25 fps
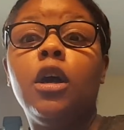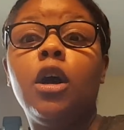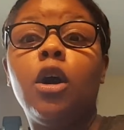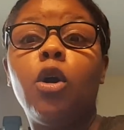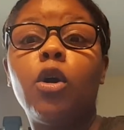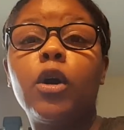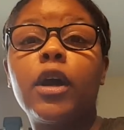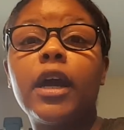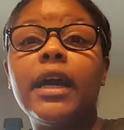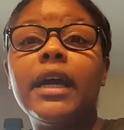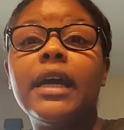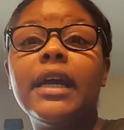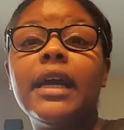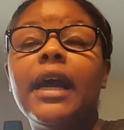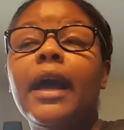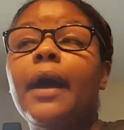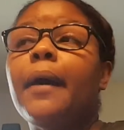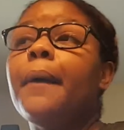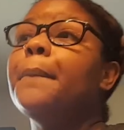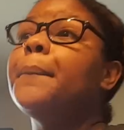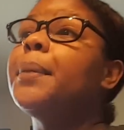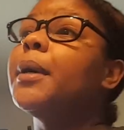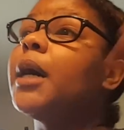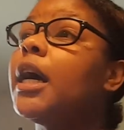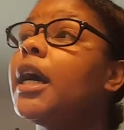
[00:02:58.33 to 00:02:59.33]
Okay,
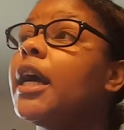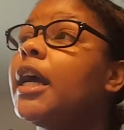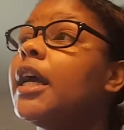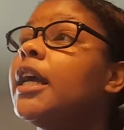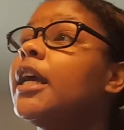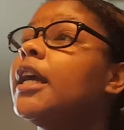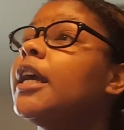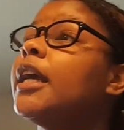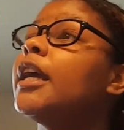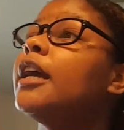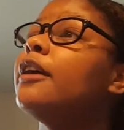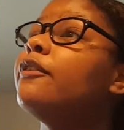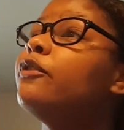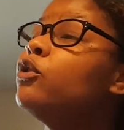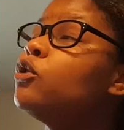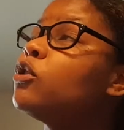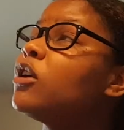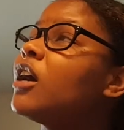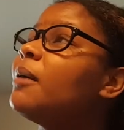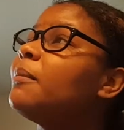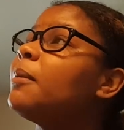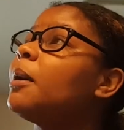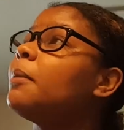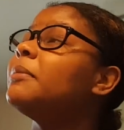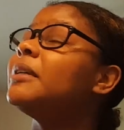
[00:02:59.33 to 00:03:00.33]
but if you
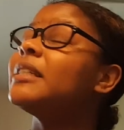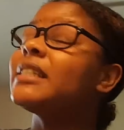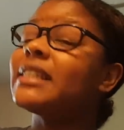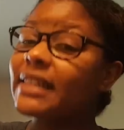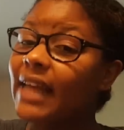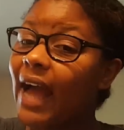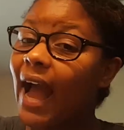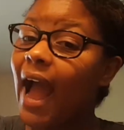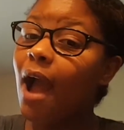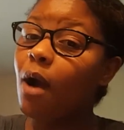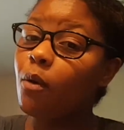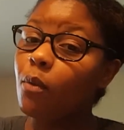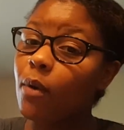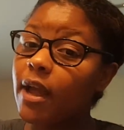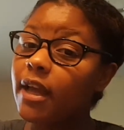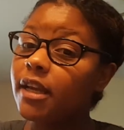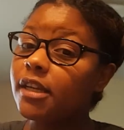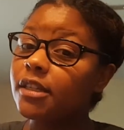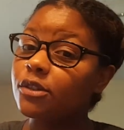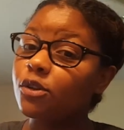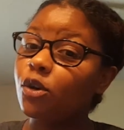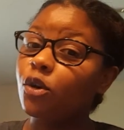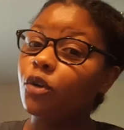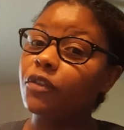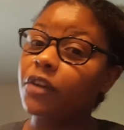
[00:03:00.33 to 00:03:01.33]
come at me
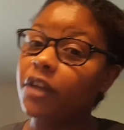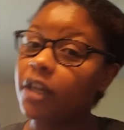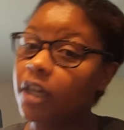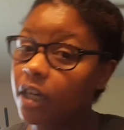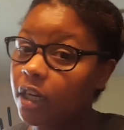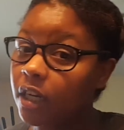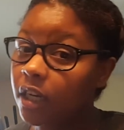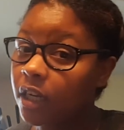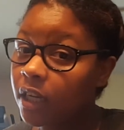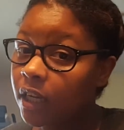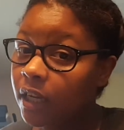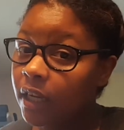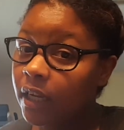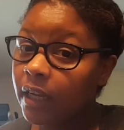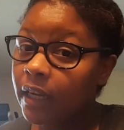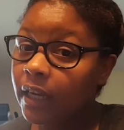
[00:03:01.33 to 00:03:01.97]
sideways over here,